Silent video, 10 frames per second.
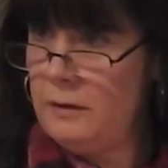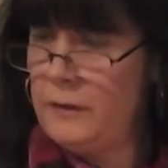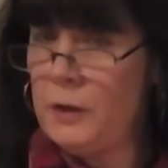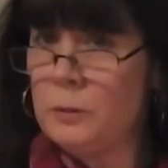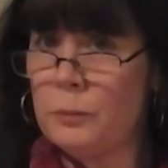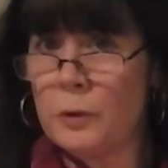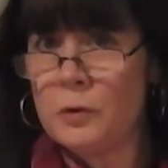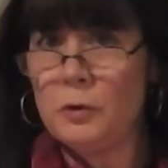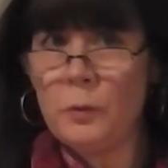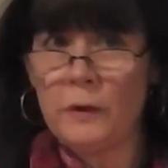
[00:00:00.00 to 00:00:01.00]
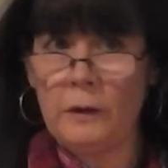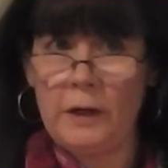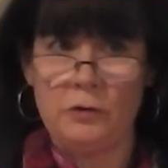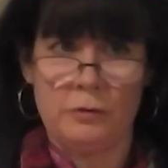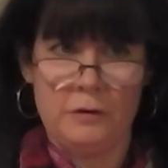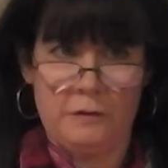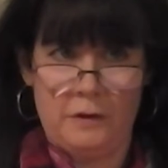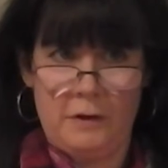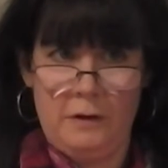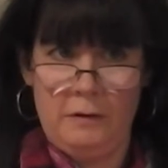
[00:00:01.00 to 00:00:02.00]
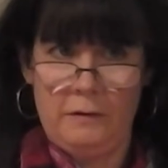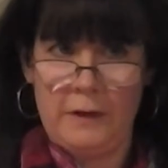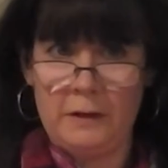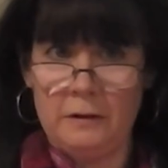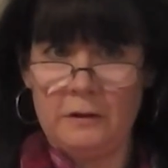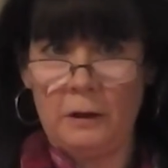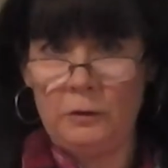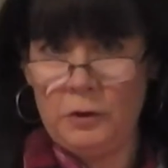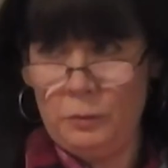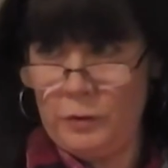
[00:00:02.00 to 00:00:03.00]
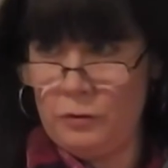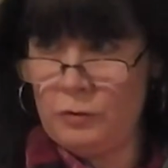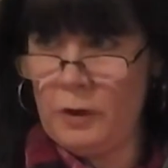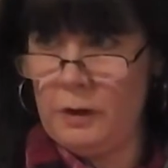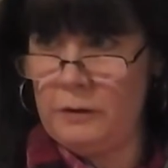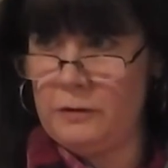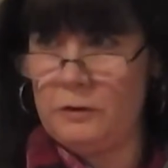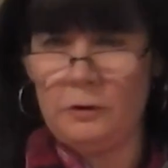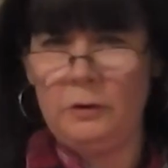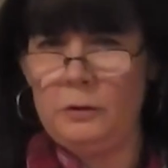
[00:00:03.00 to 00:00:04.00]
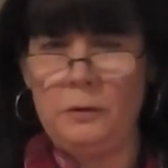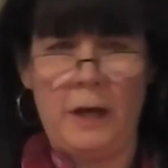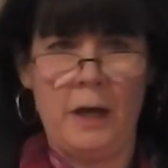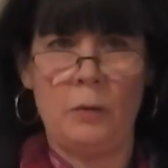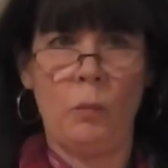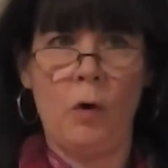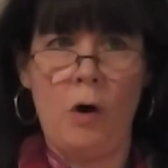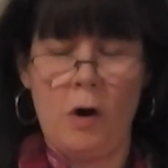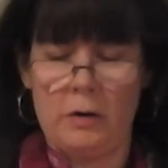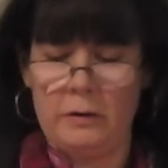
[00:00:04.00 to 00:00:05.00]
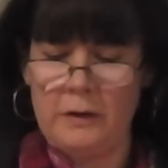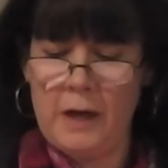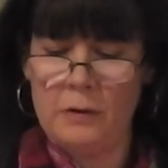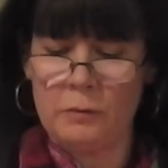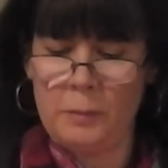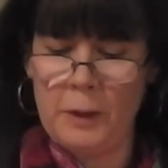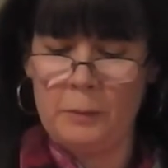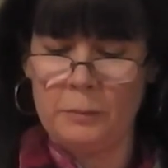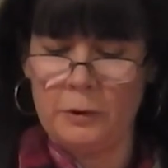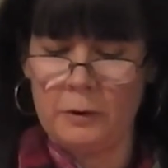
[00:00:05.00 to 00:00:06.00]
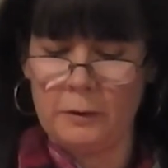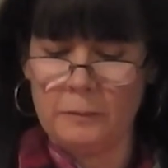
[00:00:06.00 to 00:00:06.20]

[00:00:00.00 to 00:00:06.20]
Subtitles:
They can burn you with electricity. They can dull you with drugs until you can't walk, can't remember.